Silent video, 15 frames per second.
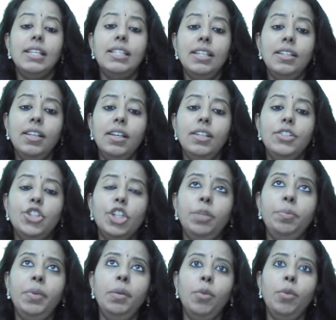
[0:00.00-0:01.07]
As in the
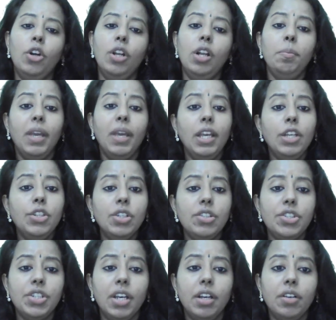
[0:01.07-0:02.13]
German model,
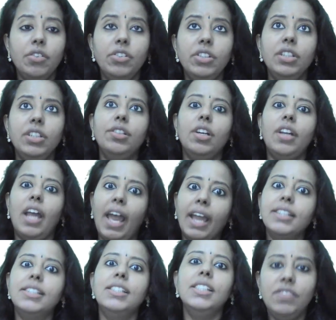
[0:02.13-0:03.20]
major shareholders are
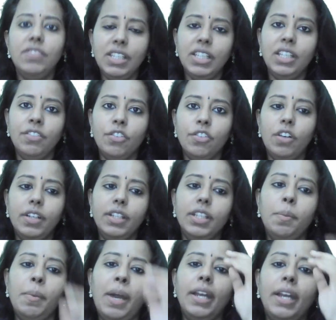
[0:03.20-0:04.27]
actively involved
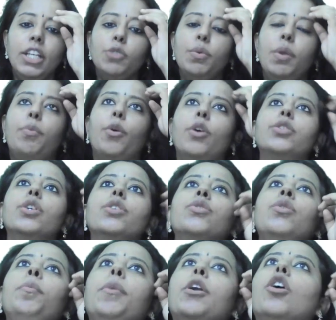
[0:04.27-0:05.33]
in the management
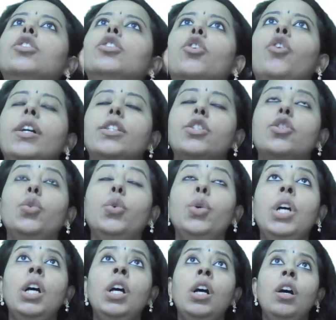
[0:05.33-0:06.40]
process, because so as to
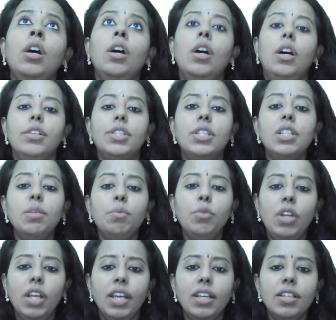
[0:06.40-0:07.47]

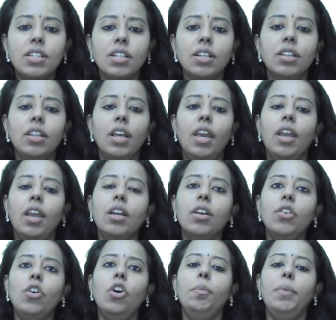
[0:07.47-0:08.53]
stimulate the
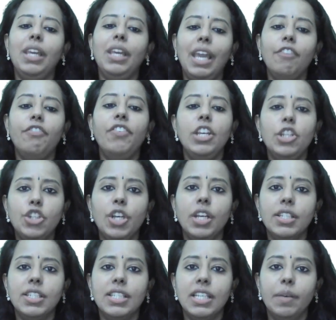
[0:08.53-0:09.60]
economic
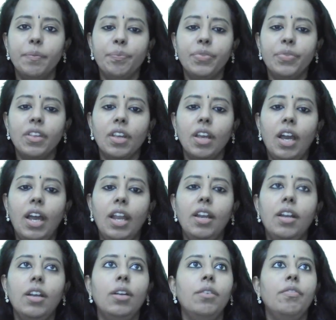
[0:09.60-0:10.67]
efficiency,
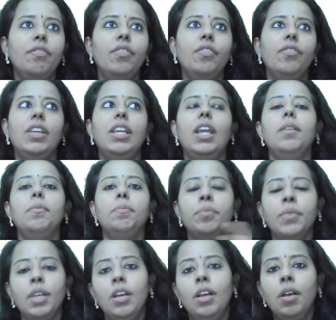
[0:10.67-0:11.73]
and we
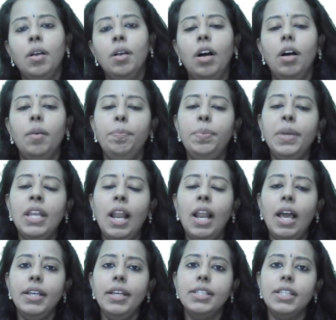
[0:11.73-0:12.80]
can
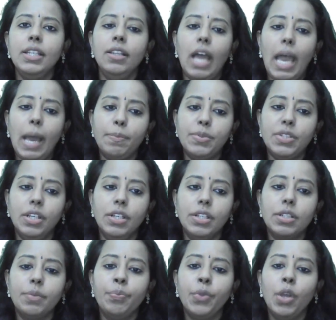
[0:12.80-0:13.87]
penalize in the
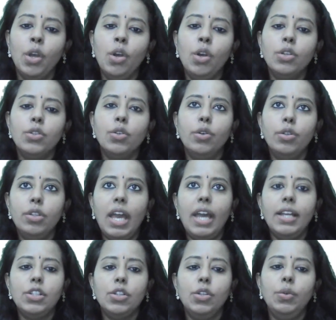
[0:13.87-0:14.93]
absence, so
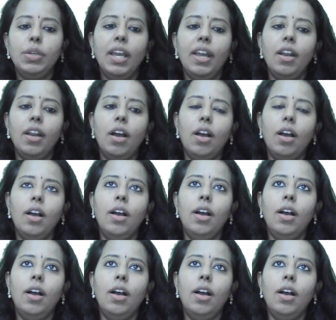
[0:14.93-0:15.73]
that you can